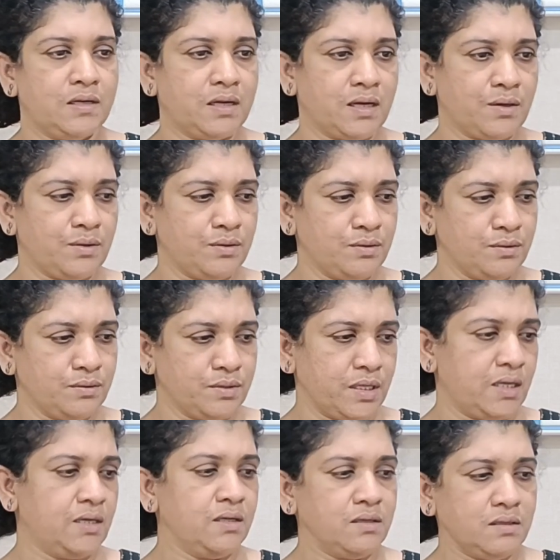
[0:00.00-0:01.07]
Now
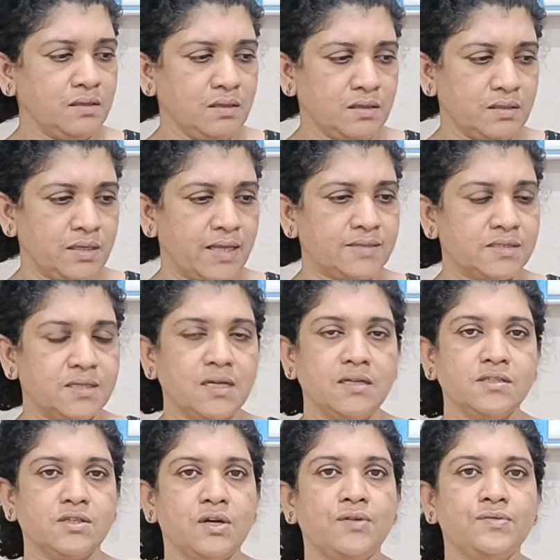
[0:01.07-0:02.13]
then, next thing
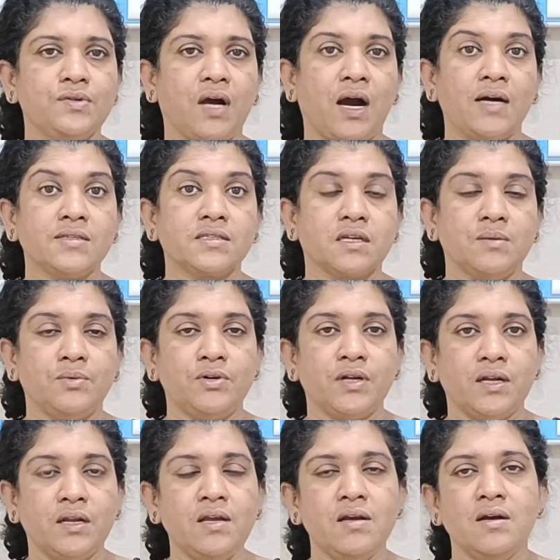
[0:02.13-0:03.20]
is you have to ask about
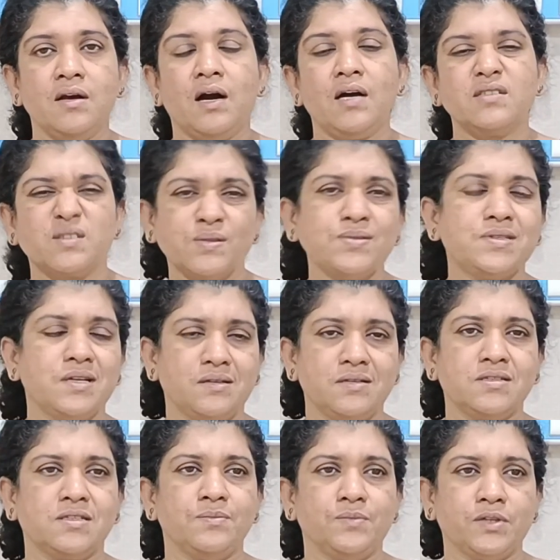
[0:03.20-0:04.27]
any
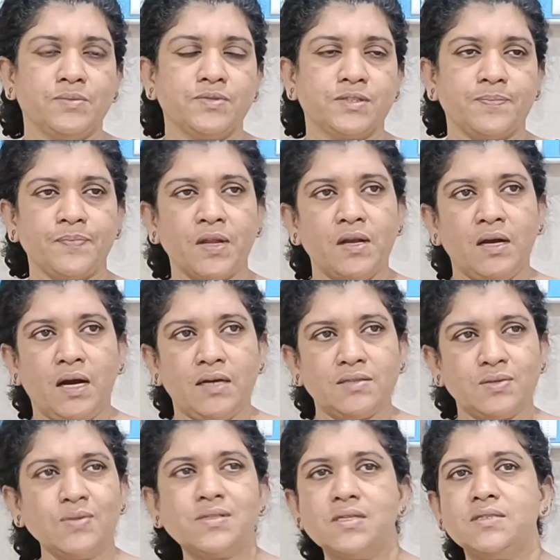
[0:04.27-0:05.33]
associated symptoms.
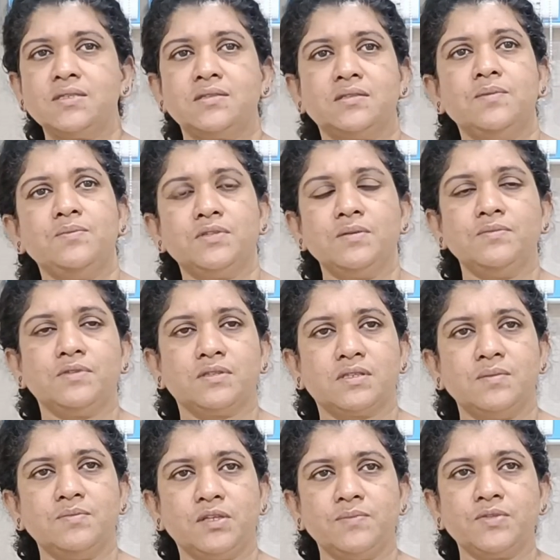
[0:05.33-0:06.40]
Associated
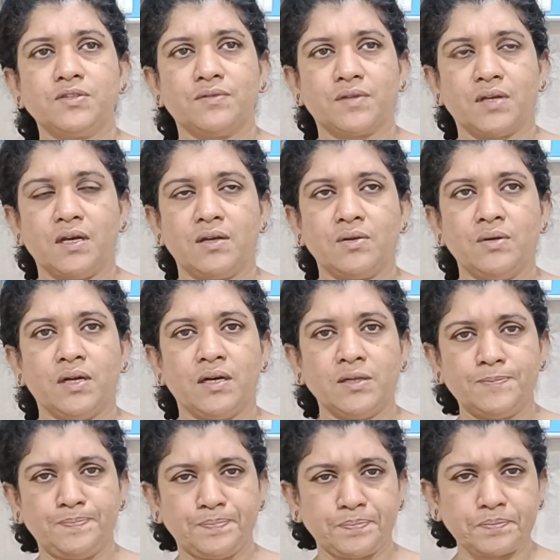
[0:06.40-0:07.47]
symptoms of thyroid
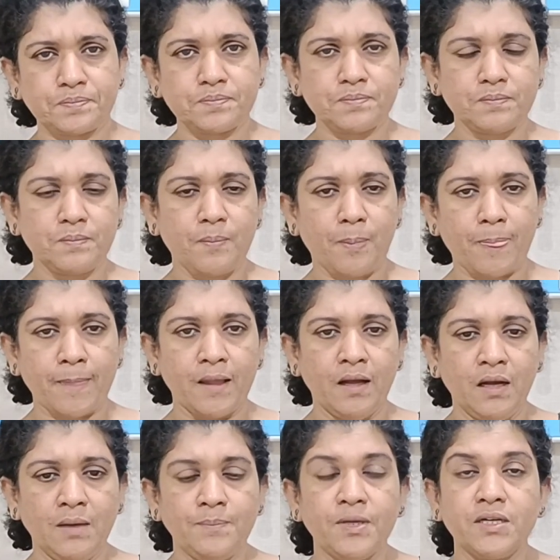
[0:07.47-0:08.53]
are
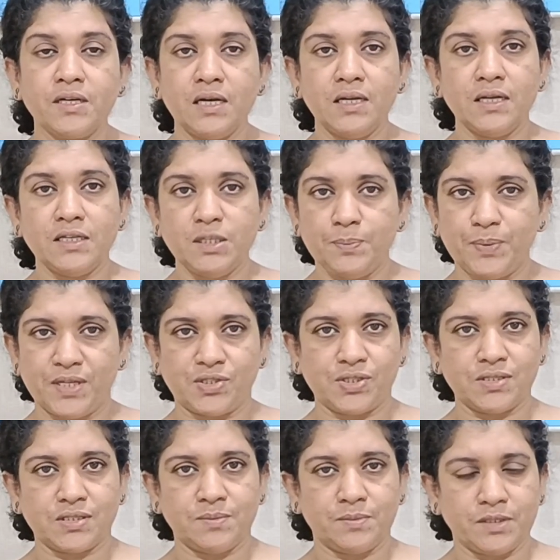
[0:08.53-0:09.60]
particularly the
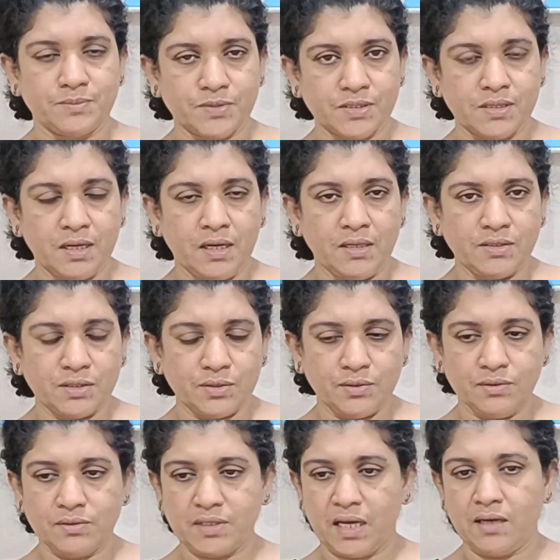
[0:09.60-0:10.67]
pressure symptoms.
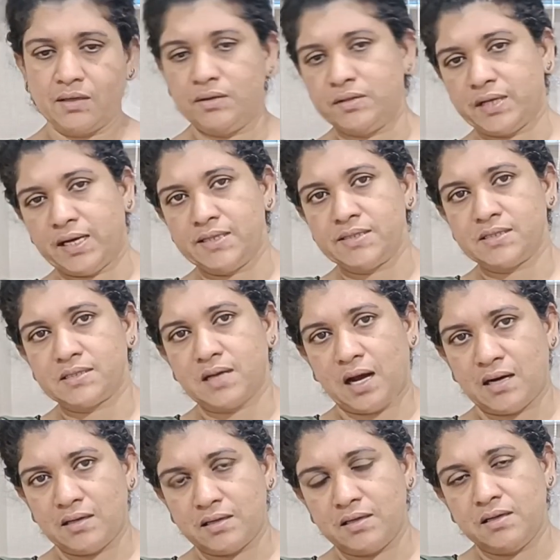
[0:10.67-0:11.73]
So thyroid has,
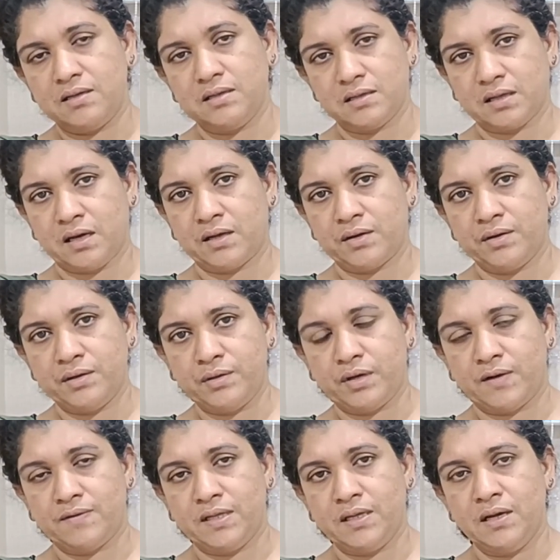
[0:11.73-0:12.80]
underneath the thyroid you
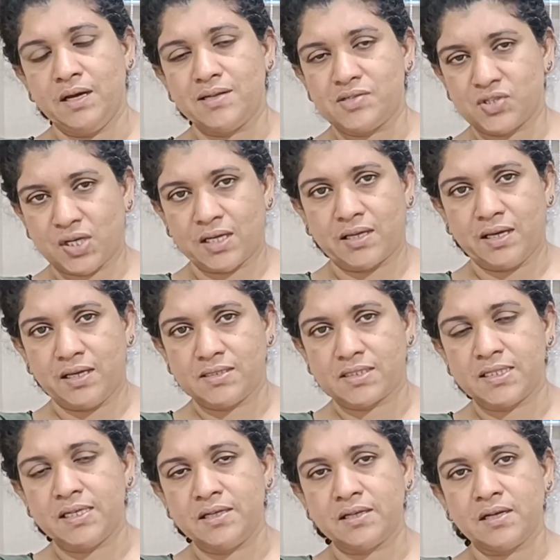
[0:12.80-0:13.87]
have the trachea
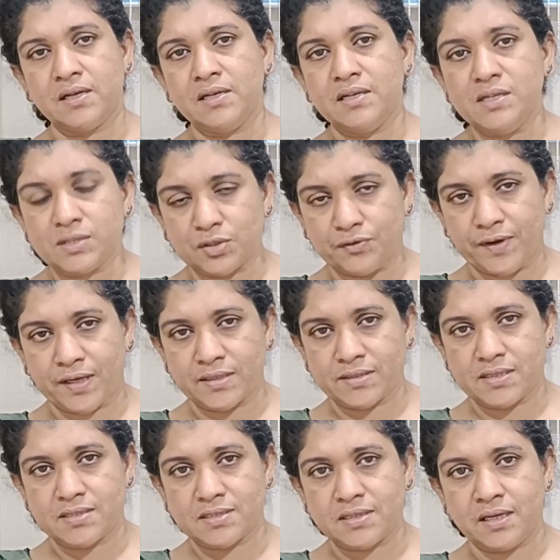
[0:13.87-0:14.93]
is there,
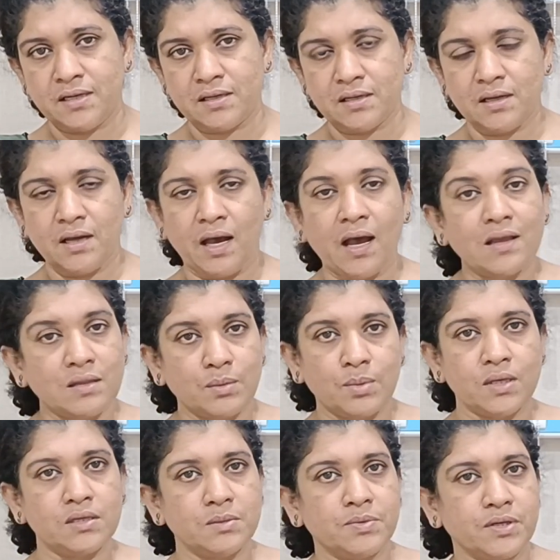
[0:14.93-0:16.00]
esophagus is there, and the
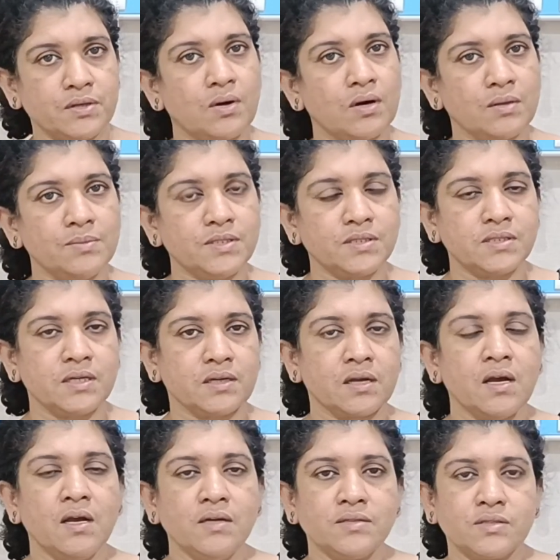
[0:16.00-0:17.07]
vertebral column is there.
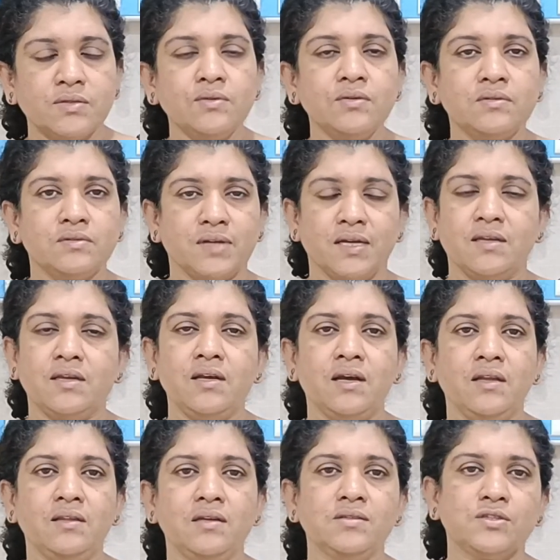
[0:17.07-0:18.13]
So trachea
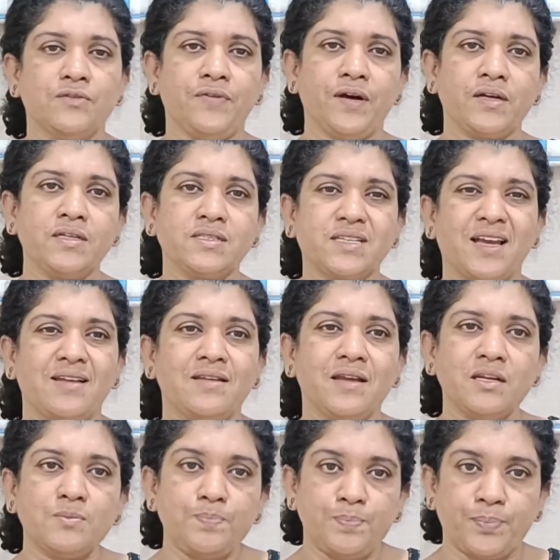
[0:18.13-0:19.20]
and the esophagus can
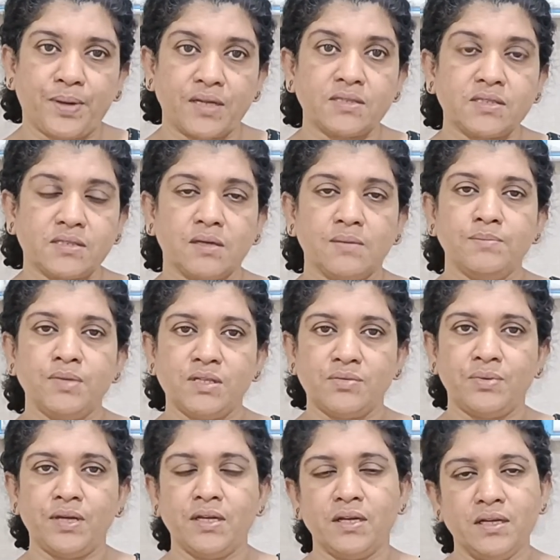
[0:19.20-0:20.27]
get pressed
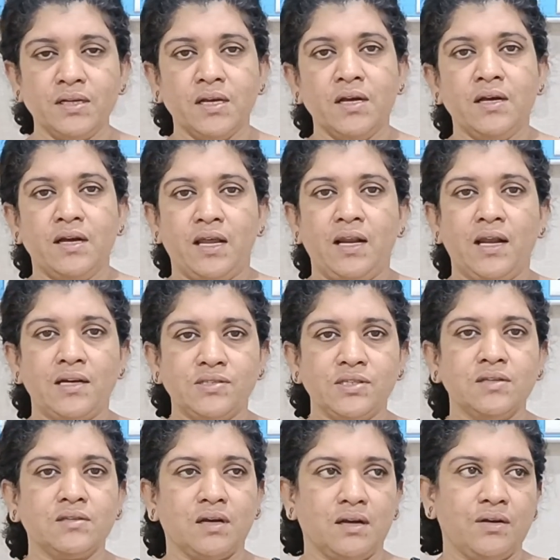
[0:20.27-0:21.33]
between an
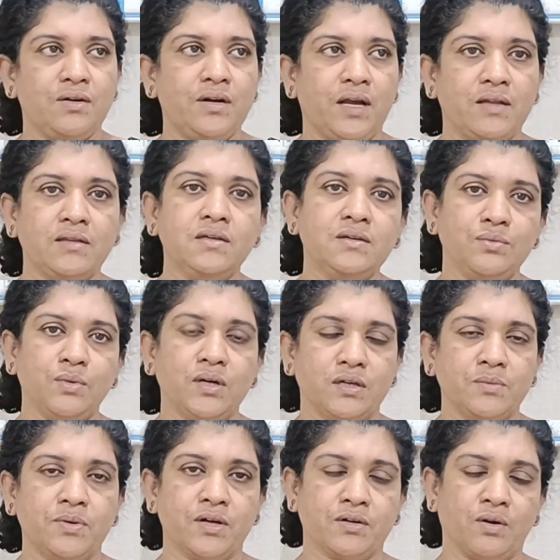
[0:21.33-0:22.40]
enlarging thyroid and the
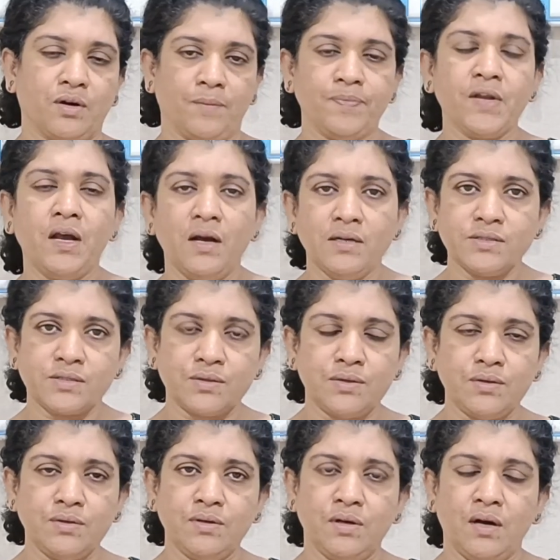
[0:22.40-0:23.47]
vertebral column.
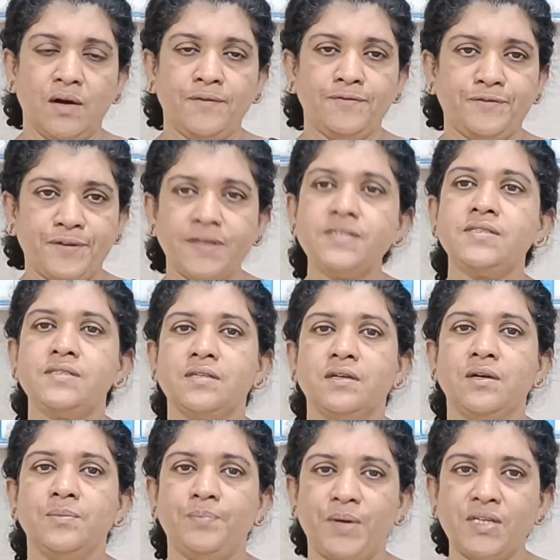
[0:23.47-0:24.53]
So first,
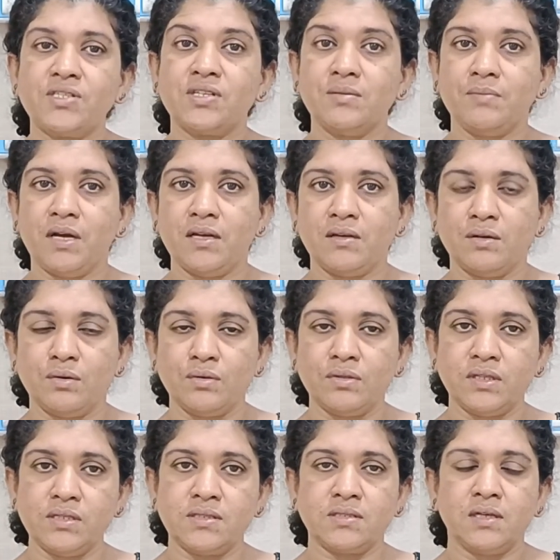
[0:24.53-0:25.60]
patient might
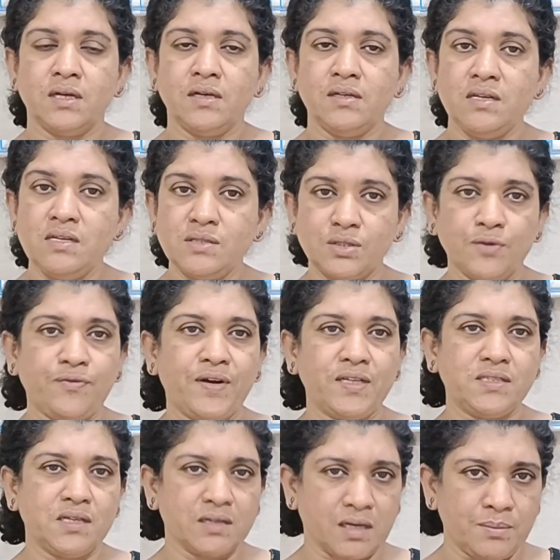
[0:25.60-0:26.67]
notice
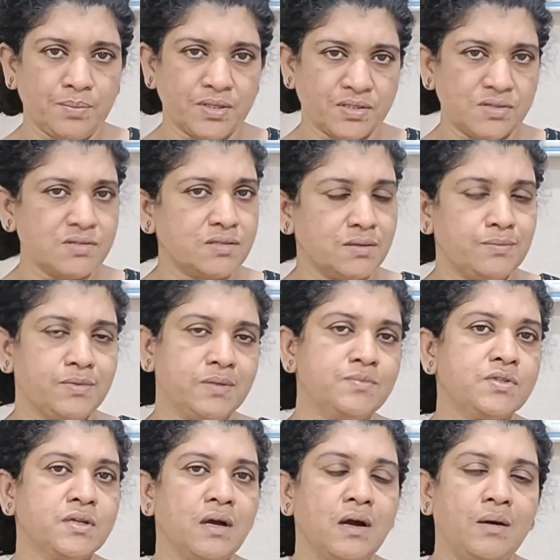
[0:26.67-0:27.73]
esophageal compression
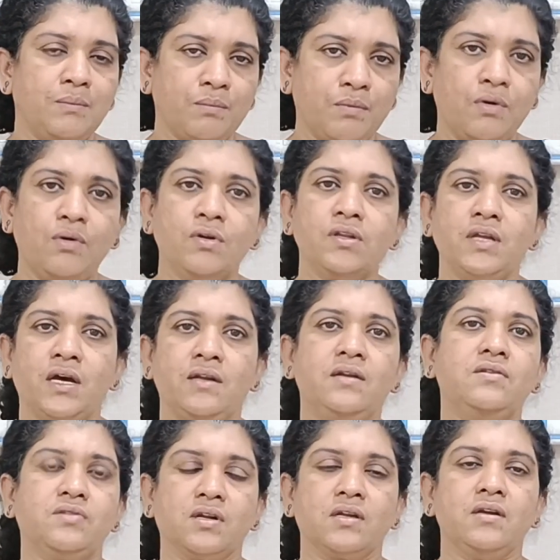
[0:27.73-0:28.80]
symptoms more than
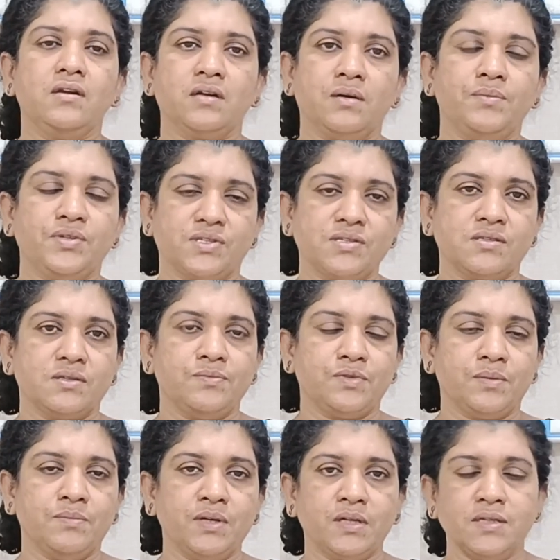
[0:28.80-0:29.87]
a tracheal compression
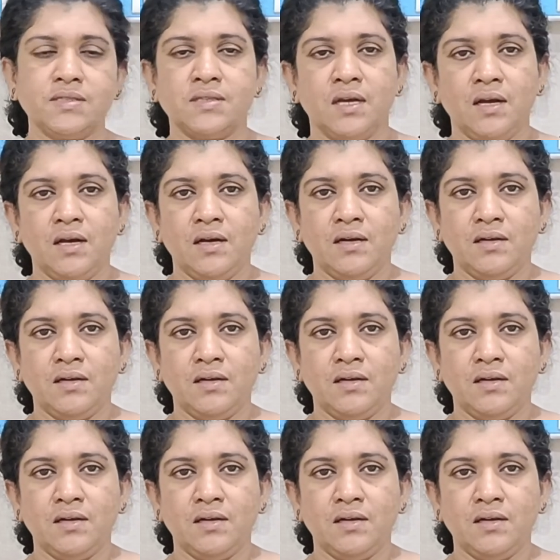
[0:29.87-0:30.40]
symptom, because